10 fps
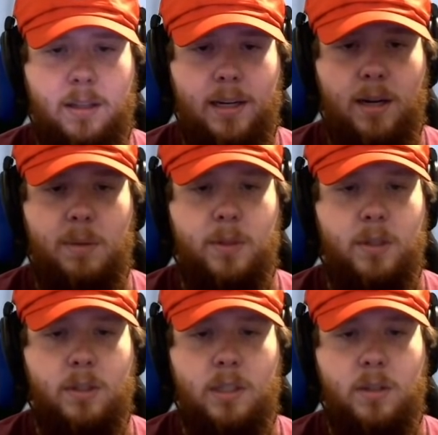than how people
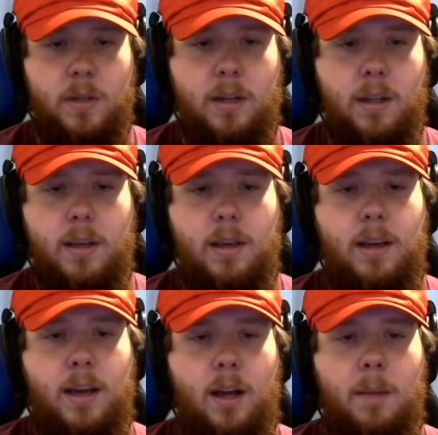usually do it.
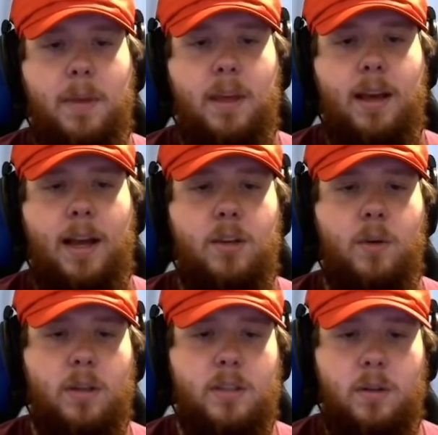And you
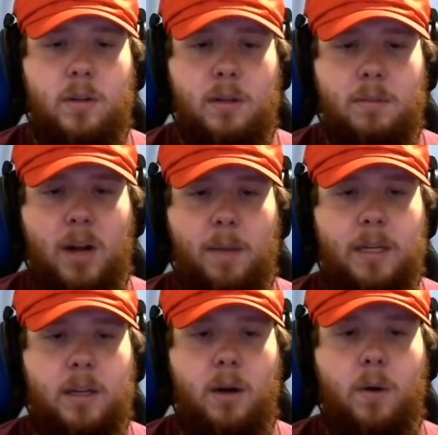also probably
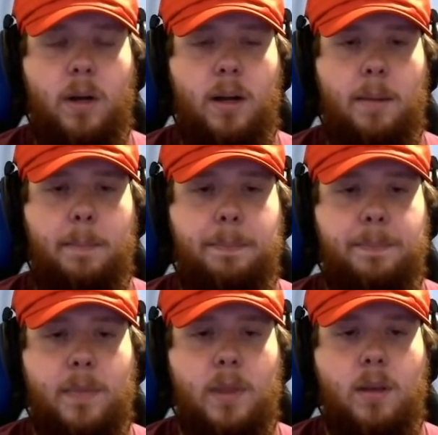know.
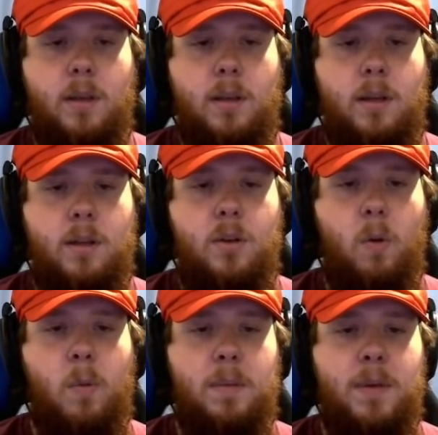
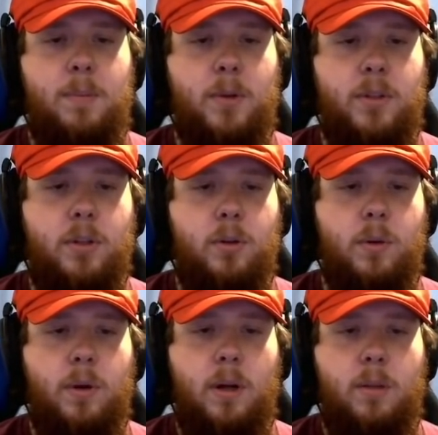Normally people do
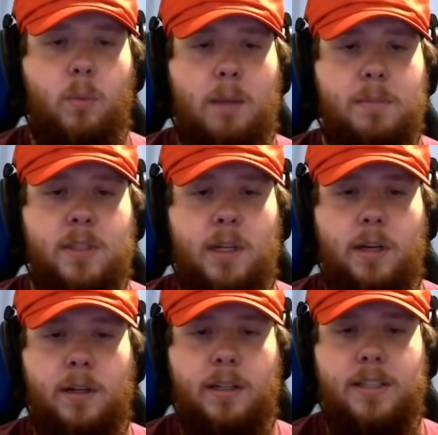a Womp
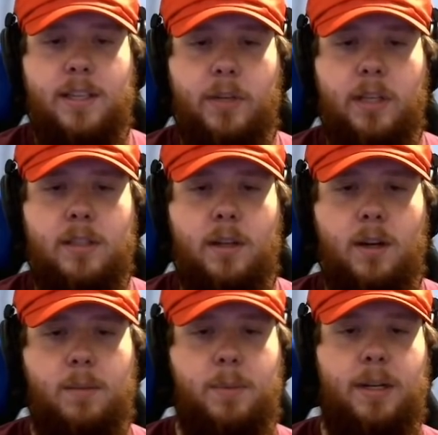star and 70
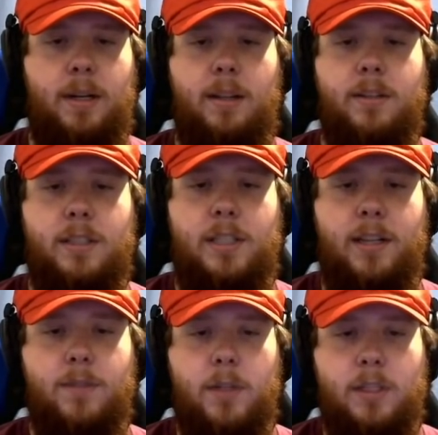star, but there's a
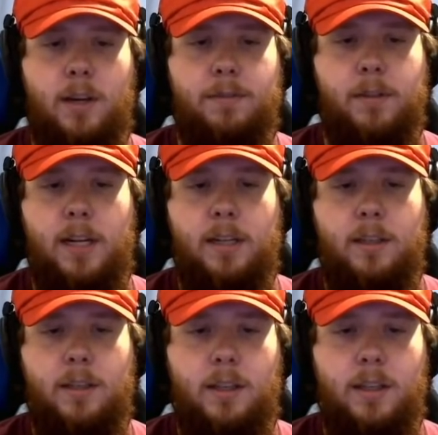chance for a soft
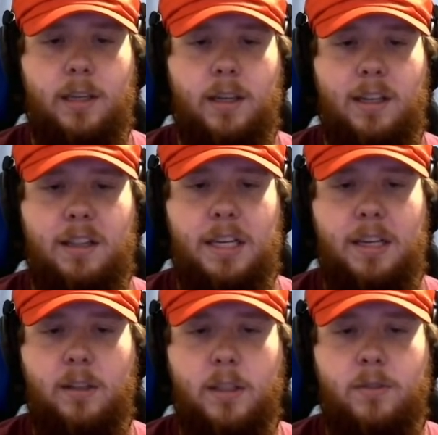lock in
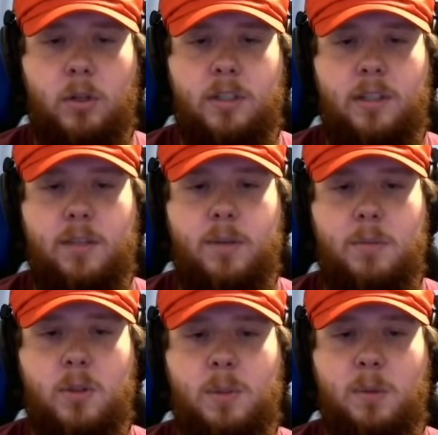the English version. That's
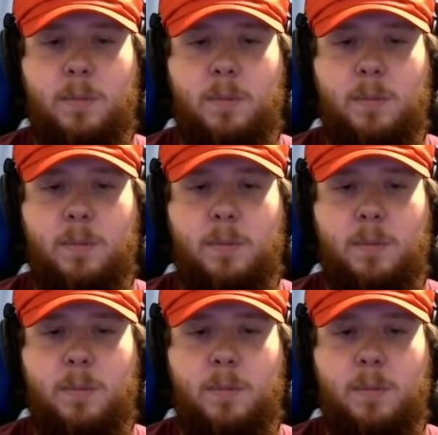why most